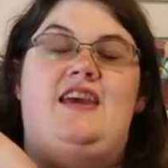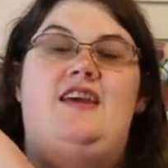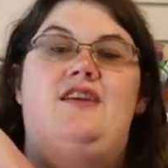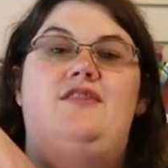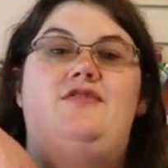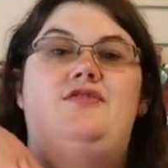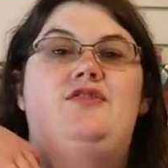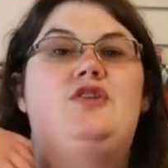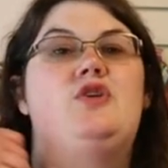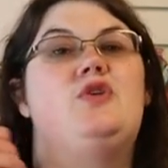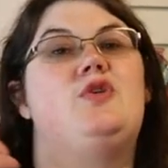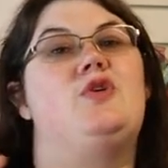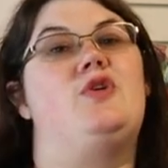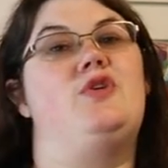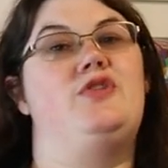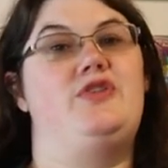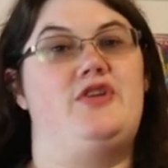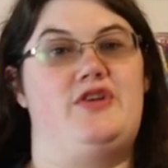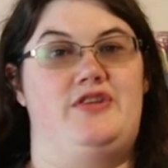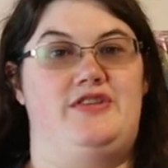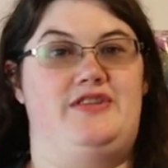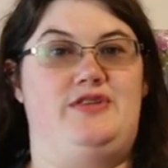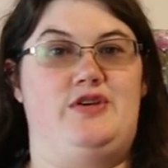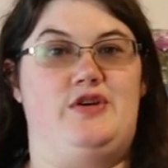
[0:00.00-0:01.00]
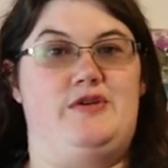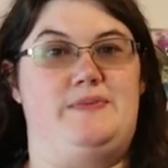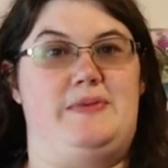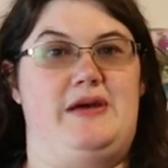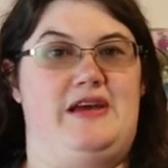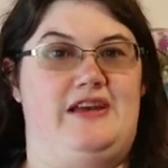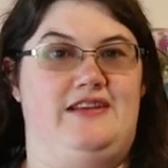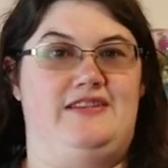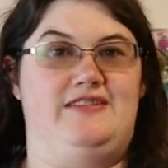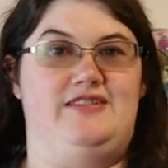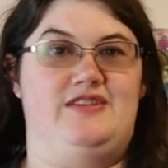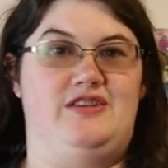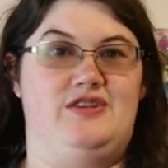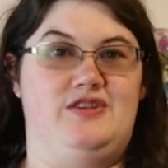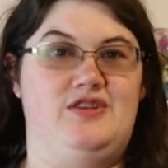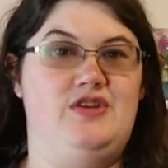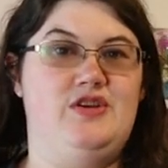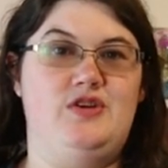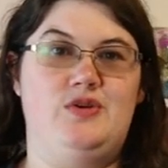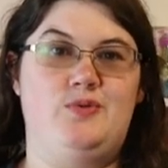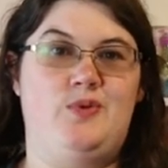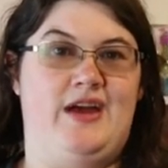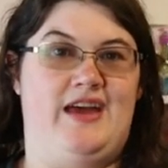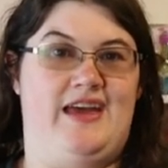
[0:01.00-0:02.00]
If you're not the sort of person
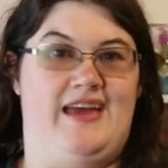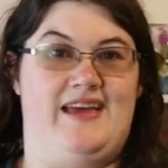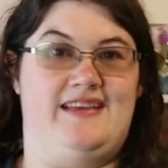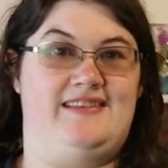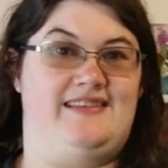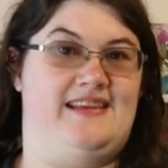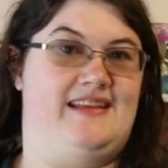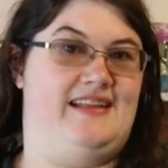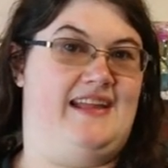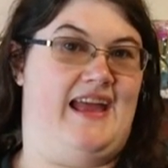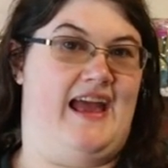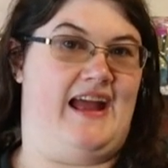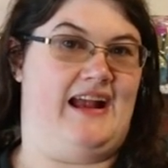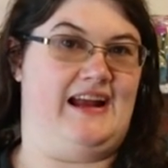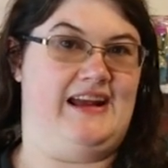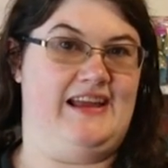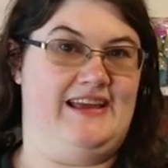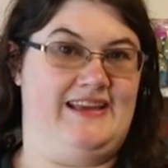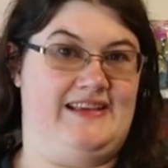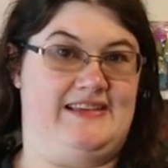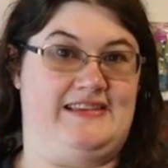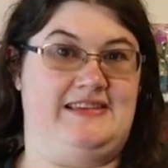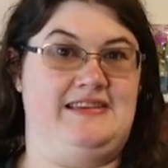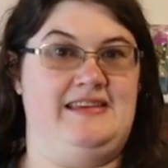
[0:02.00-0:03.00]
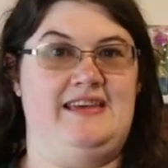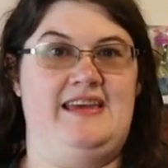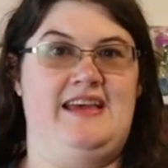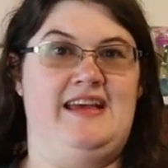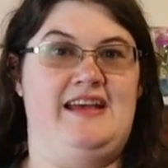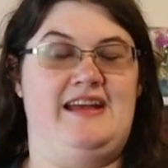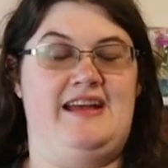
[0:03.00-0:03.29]
who wears a necklace,